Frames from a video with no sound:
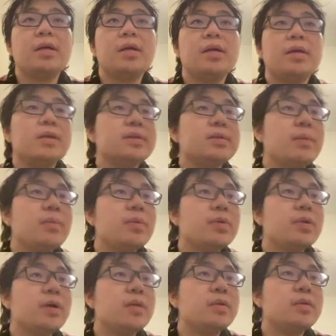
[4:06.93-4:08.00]
example
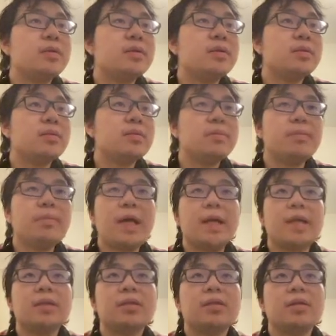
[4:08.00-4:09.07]
dot
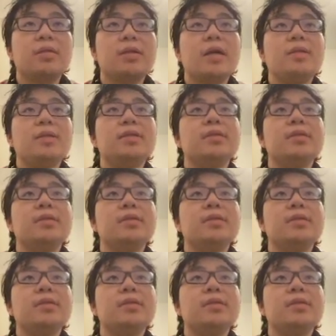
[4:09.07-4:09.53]
back dot dart.